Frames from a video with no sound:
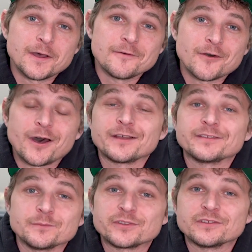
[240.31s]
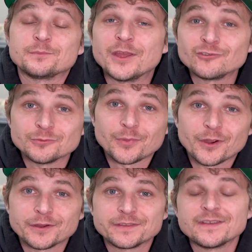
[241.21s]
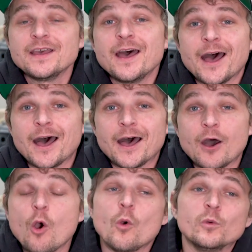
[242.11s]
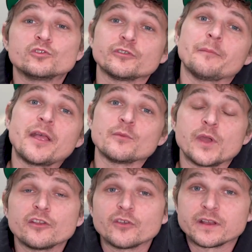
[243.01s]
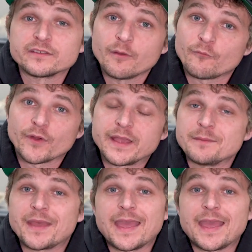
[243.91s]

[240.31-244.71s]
of awesome suspension parts. Uh, oh, which reminds me, we also got a subframe